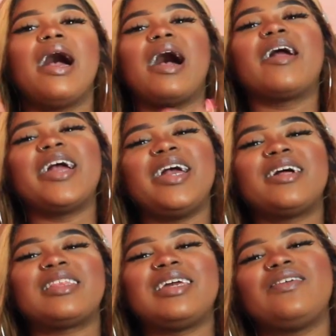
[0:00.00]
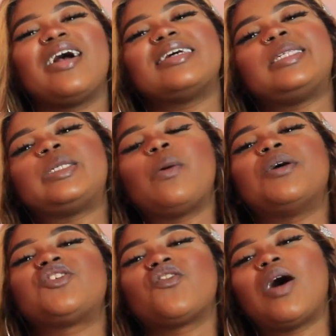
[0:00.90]
Alright y'all, thank you guys so
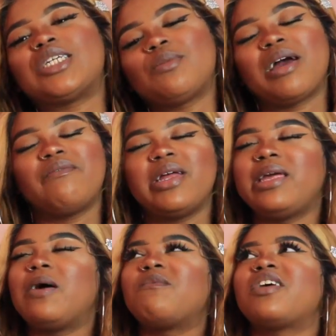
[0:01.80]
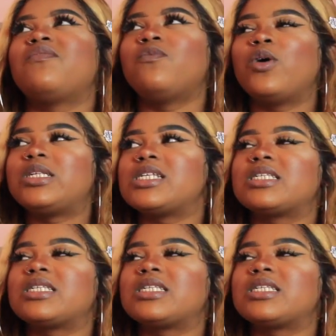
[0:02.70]
much for watching my video. My voice